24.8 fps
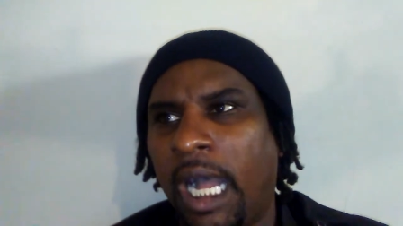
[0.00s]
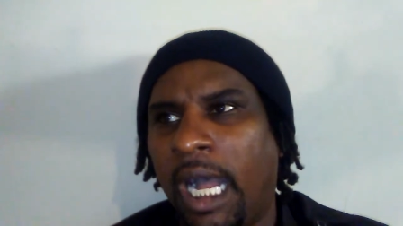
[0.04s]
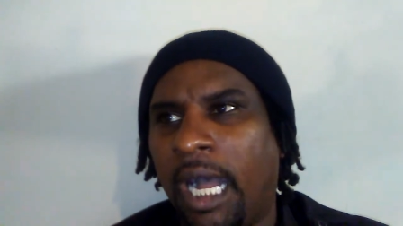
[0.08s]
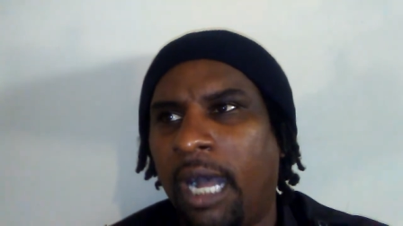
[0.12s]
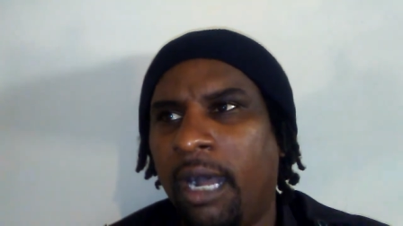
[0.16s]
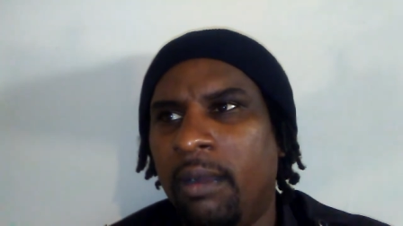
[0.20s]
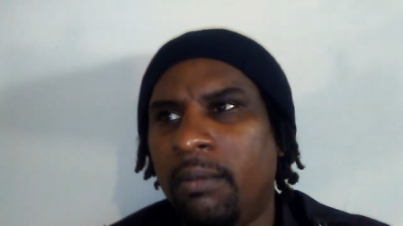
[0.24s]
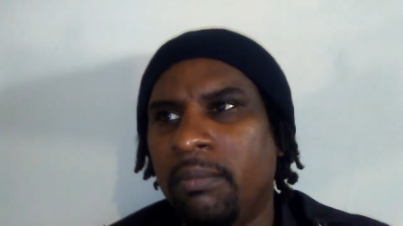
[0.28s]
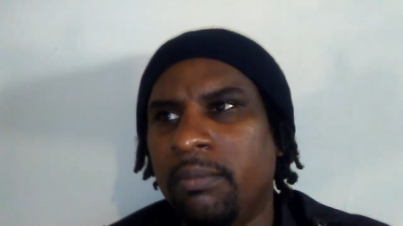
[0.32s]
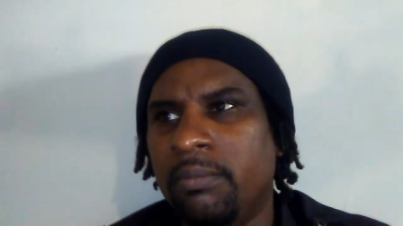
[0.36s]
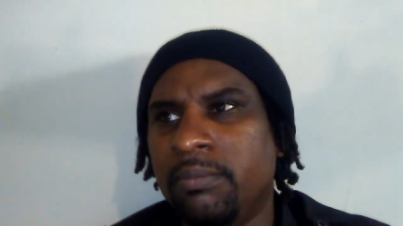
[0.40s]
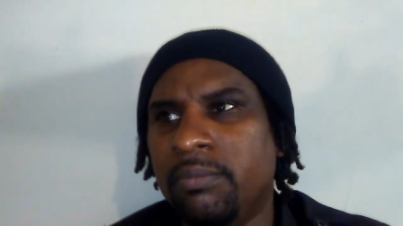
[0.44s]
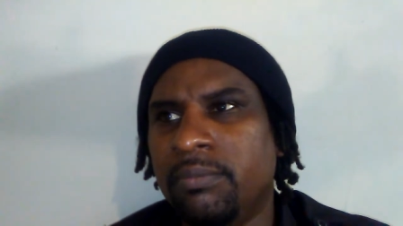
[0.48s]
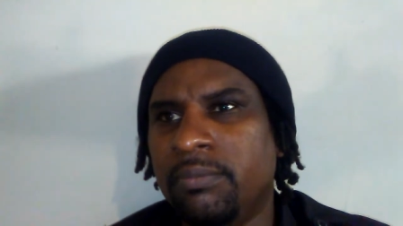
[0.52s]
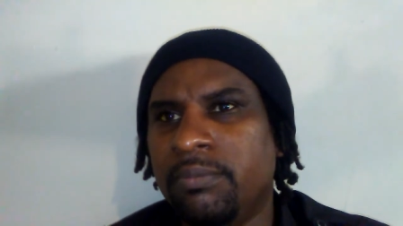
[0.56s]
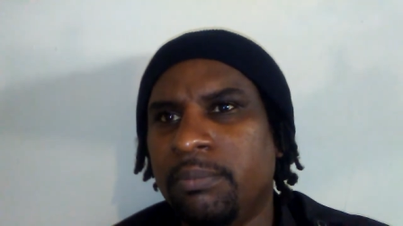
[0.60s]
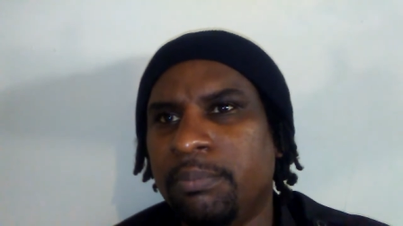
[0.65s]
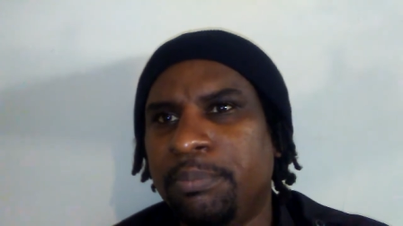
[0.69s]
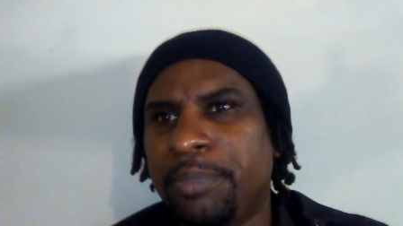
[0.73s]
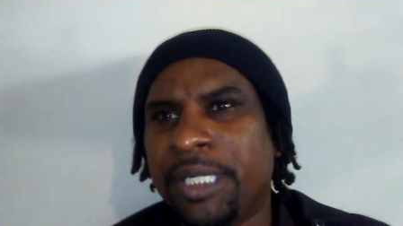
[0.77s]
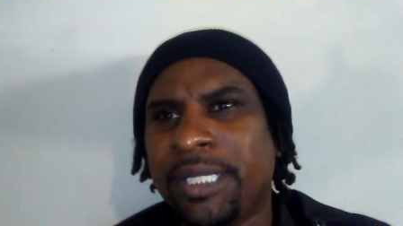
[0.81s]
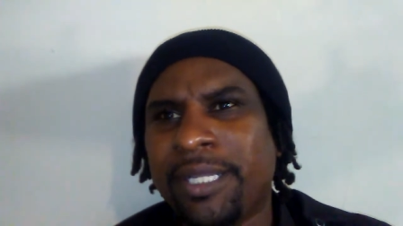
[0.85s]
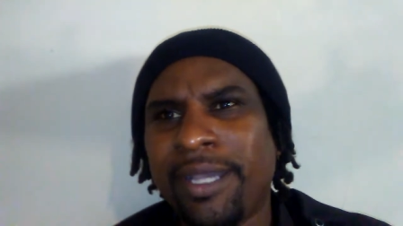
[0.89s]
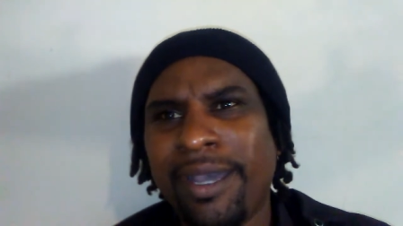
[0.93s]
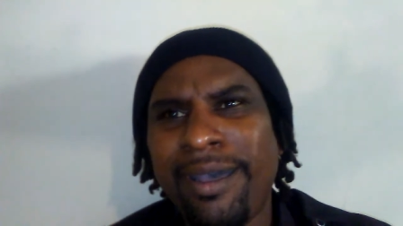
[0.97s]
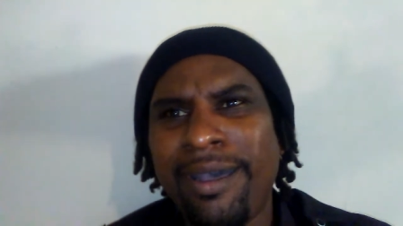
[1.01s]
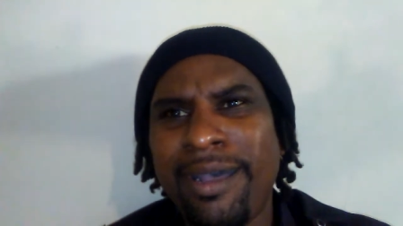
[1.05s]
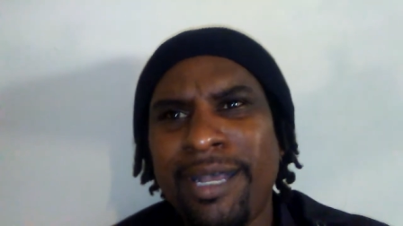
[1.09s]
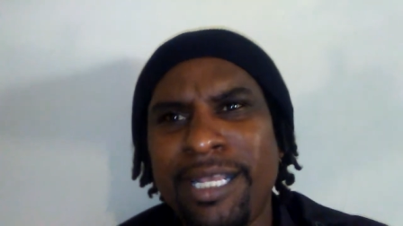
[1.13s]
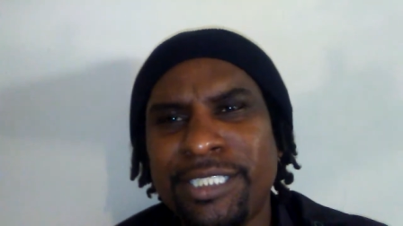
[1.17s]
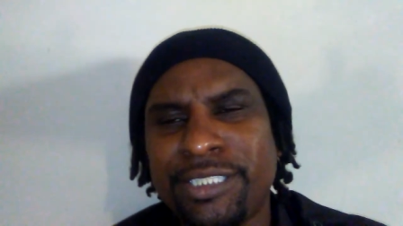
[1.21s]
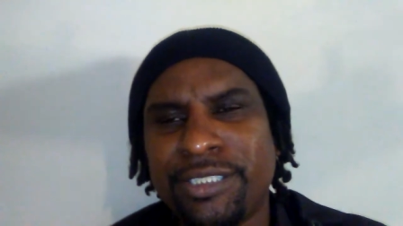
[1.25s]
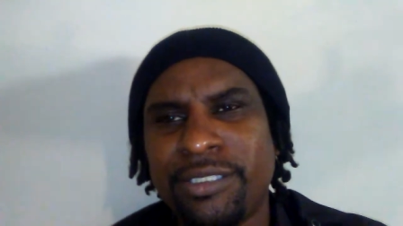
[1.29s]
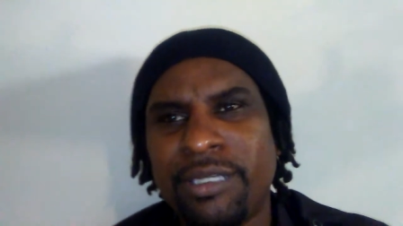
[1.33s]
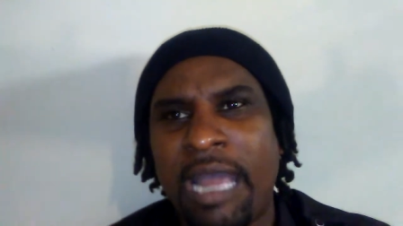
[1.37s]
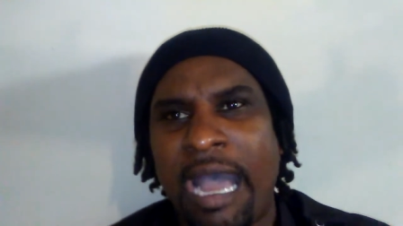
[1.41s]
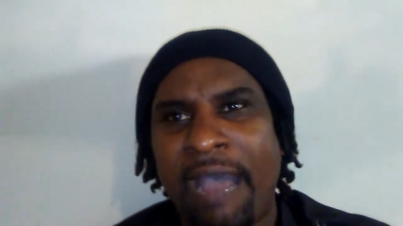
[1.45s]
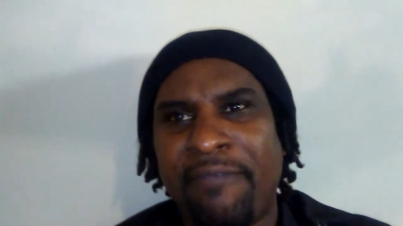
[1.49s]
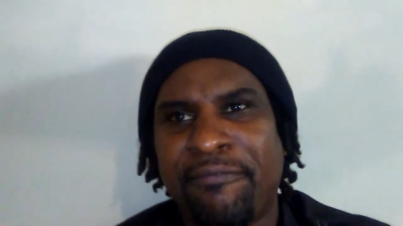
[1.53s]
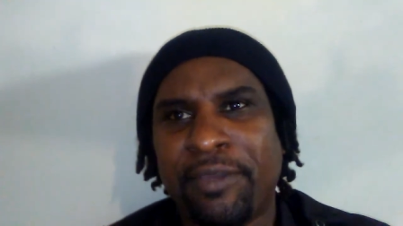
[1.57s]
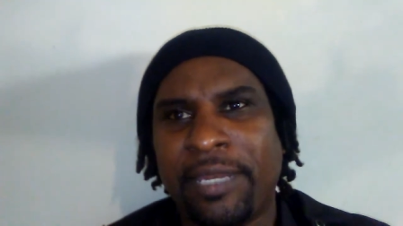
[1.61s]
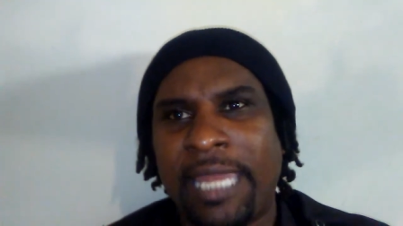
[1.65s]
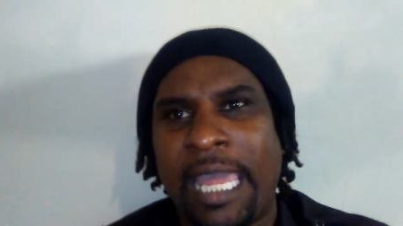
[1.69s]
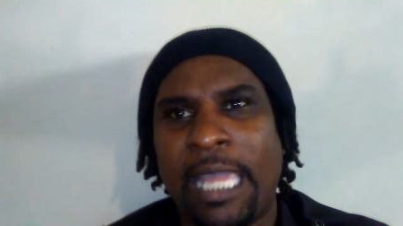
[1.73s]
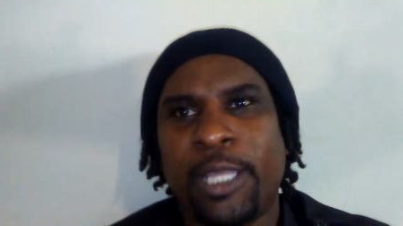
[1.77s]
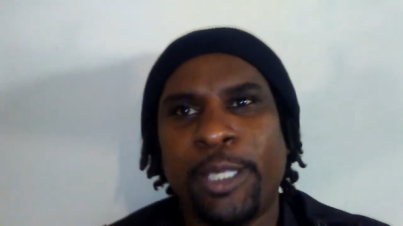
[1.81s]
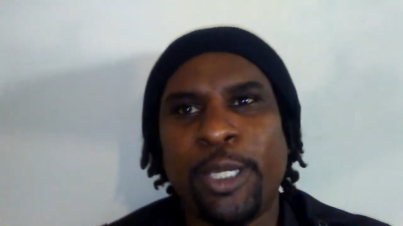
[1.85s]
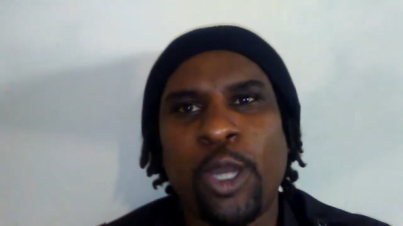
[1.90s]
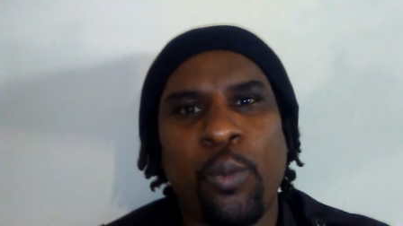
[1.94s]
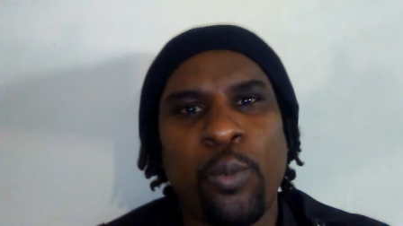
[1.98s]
Because I feel like